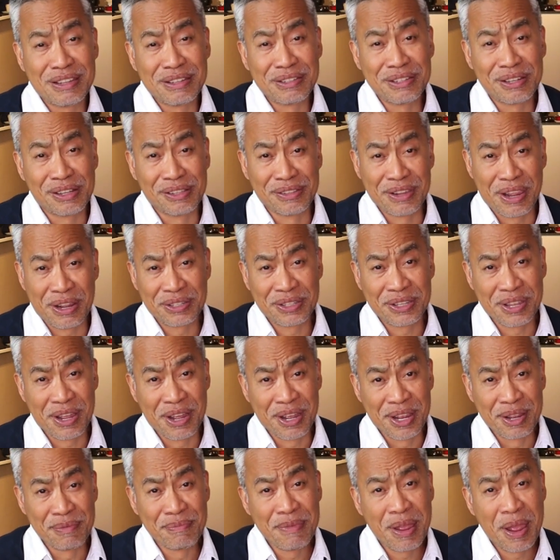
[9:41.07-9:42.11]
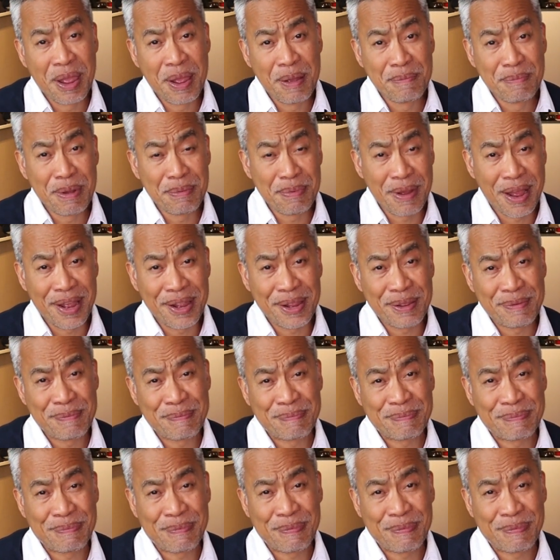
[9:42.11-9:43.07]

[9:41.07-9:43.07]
until next time, bye-bye.